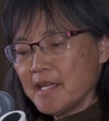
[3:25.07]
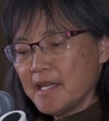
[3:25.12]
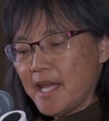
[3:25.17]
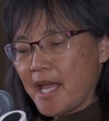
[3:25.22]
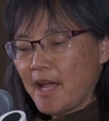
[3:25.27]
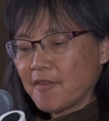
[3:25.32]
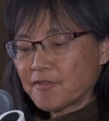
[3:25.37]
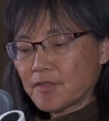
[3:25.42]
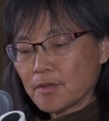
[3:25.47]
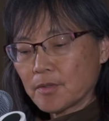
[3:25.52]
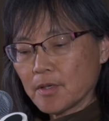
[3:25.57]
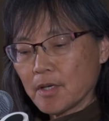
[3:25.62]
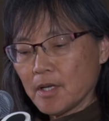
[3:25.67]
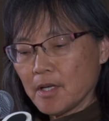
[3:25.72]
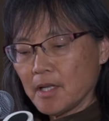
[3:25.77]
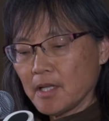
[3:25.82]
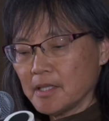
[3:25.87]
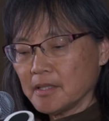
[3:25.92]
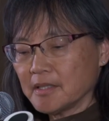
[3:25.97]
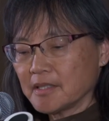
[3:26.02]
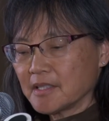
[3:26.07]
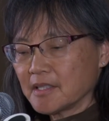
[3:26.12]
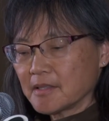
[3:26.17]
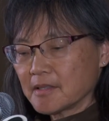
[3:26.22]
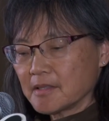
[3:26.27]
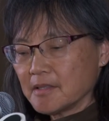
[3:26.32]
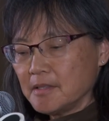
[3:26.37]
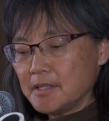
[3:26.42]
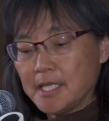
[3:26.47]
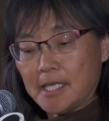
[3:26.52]
After all,
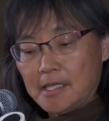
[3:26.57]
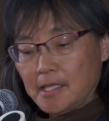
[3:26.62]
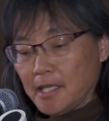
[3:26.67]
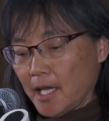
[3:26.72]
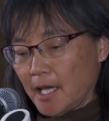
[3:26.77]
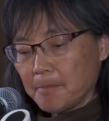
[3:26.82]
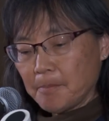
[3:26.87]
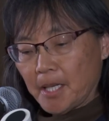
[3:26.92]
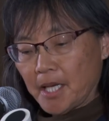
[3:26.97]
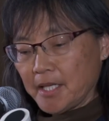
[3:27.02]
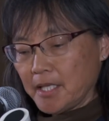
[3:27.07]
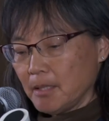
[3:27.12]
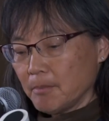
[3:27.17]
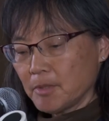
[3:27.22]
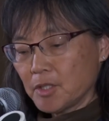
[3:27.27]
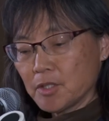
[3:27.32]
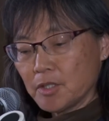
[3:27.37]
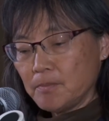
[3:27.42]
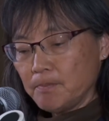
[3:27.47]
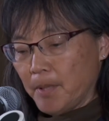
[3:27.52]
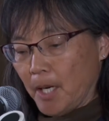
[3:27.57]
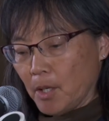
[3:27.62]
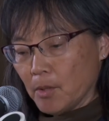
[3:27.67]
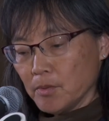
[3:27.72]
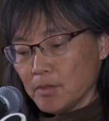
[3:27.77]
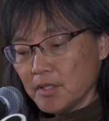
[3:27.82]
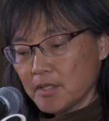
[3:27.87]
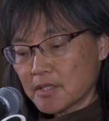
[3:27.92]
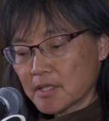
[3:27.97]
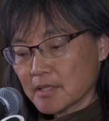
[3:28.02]
didn't I buy him good
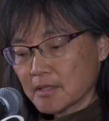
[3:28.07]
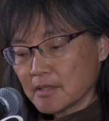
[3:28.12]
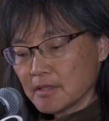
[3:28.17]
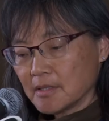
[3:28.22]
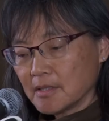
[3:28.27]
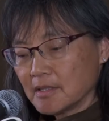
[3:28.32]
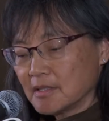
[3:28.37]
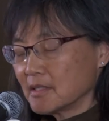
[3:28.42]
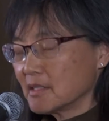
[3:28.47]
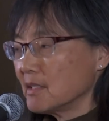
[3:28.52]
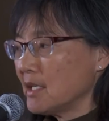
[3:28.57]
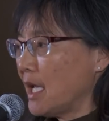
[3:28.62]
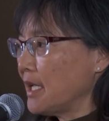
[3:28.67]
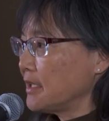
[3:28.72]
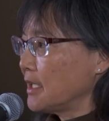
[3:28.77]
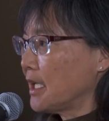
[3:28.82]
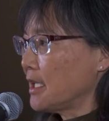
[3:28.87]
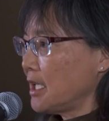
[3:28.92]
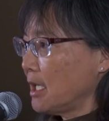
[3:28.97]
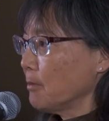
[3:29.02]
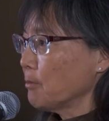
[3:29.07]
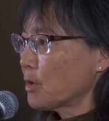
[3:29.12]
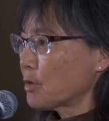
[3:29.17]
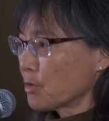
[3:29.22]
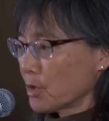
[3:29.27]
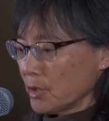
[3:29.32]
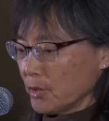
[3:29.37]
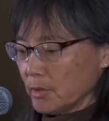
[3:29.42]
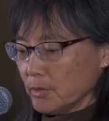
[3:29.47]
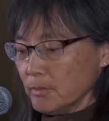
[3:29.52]
bones and get him
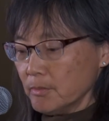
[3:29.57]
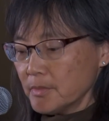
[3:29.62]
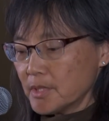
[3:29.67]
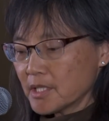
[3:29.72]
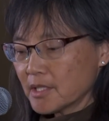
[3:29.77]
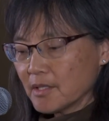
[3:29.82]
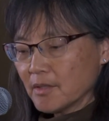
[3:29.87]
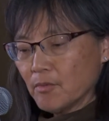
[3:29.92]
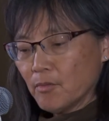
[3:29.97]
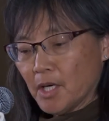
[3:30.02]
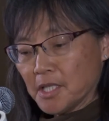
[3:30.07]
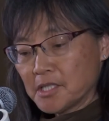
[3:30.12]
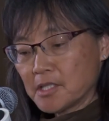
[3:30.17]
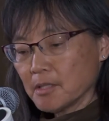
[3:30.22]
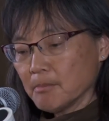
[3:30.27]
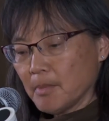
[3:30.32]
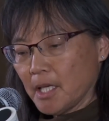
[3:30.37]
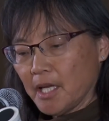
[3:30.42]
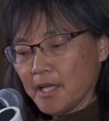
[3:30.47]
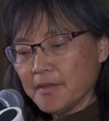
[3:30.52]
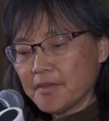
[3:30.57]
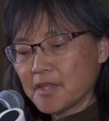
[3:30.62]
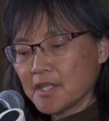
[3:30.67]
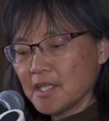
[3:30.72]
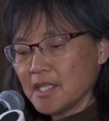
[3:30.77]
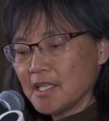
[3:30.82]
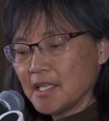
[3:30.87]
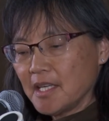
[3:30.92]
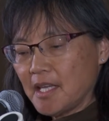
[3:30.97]
groomed once a month?